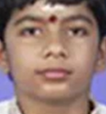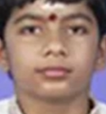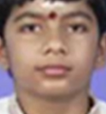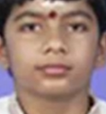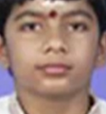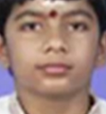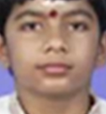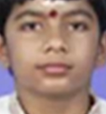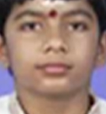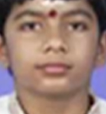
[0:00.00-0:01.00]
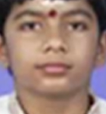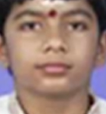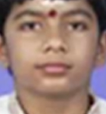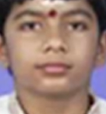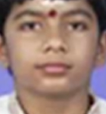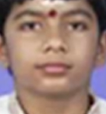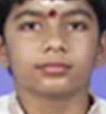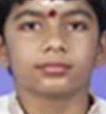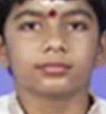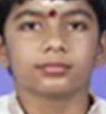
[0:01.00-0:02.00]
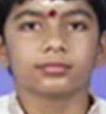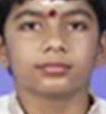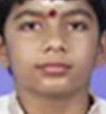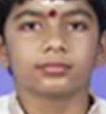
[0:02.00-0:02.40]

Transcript: (no one is talking)